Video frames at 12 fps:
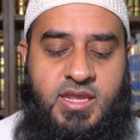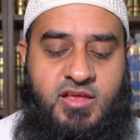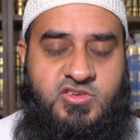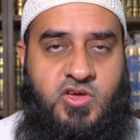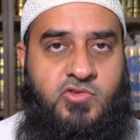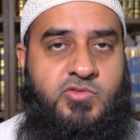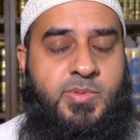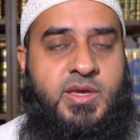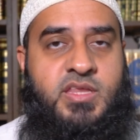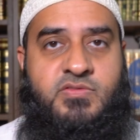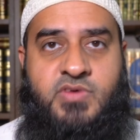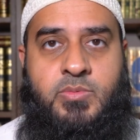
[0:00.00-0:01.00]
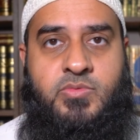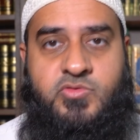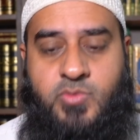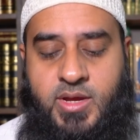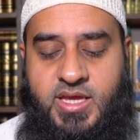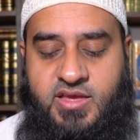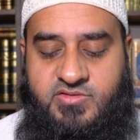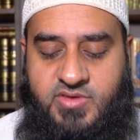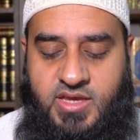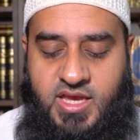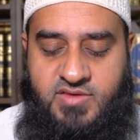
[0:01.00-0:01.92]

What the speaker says: Now, generally speaking, the feminine is quite easy.